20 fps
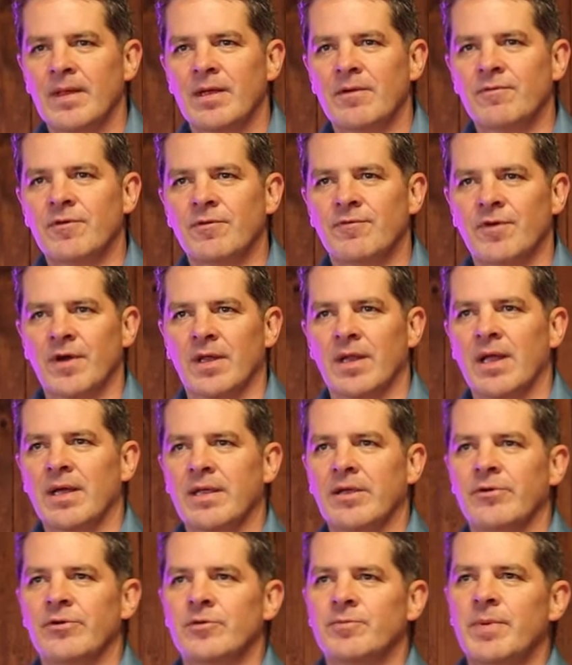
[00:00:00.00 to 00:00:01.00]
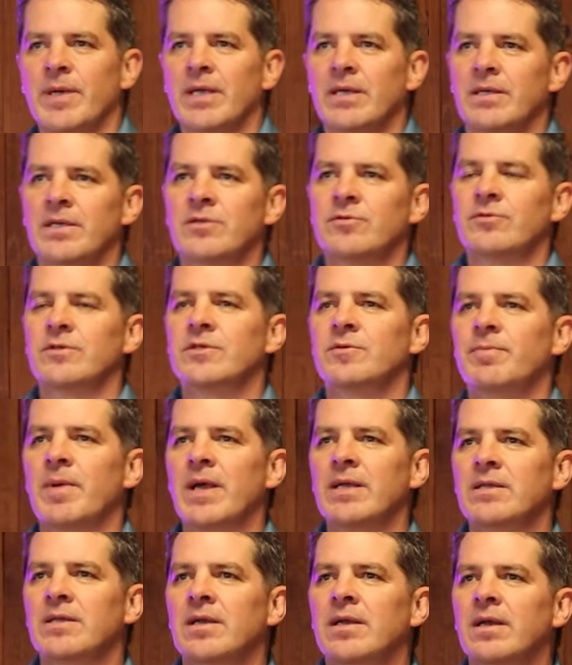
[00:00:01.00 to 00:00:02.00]
If you felt like he was being
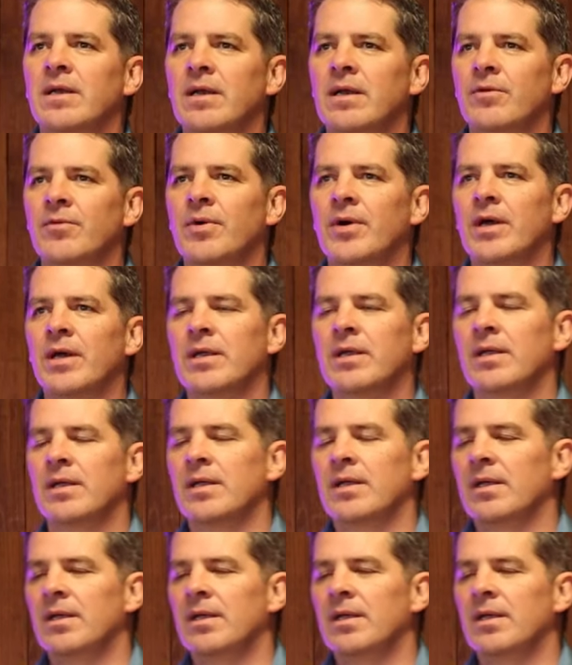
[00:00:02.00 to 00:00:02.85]
disrespected in any way,